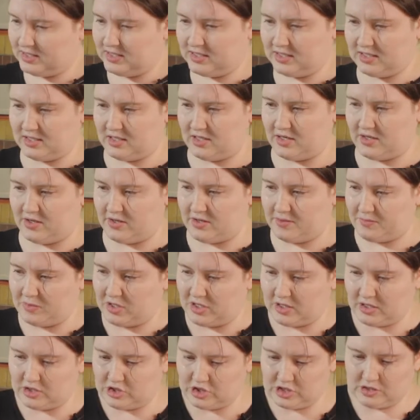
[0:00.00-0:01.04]
So I'm
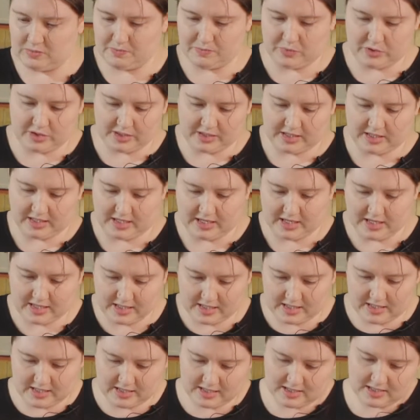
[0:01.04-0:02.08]
gonna just put that
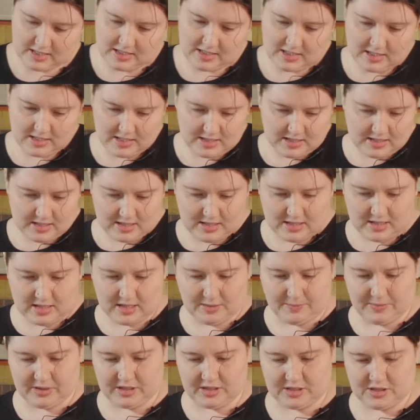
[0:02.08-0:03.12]

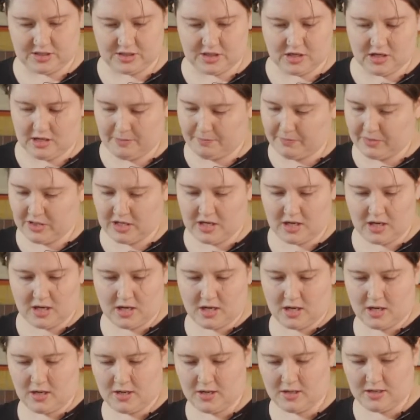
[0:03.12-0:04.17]
up at the top
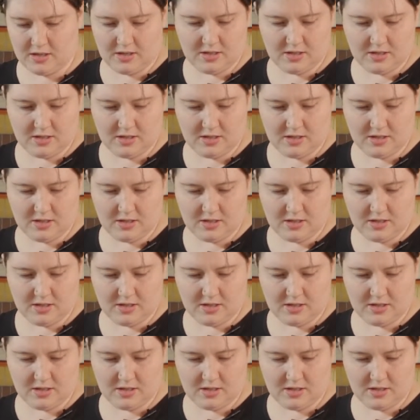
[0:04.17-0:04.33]
there.